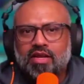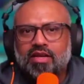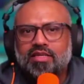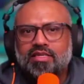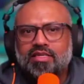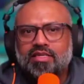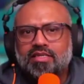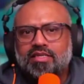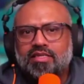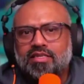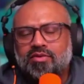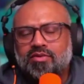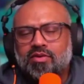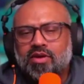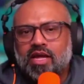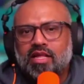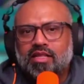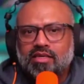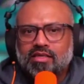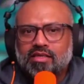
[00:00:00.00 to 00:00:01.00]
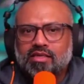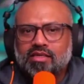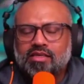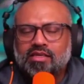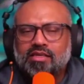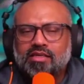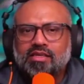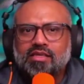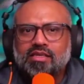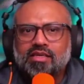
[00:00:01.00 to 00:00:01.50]
we can discuss it together.
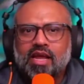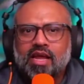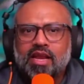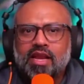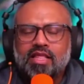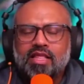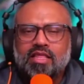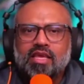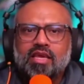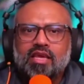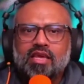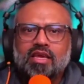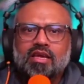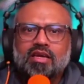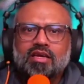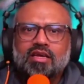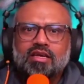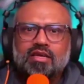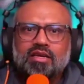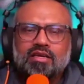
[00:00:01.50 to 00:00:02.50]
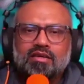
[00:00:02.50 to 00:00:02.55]
Anything